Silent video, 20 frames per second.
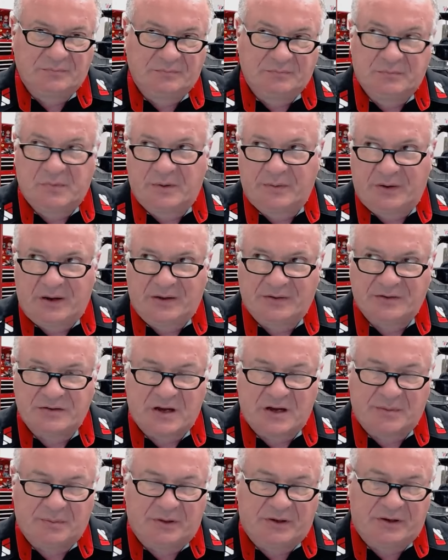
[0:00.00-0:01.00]
Maybe it has a
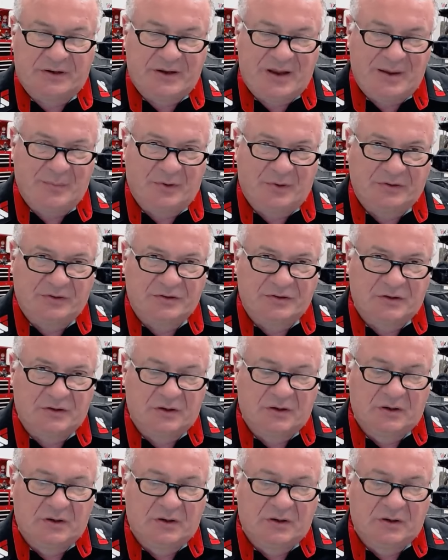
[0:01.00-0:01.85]
couple of damaged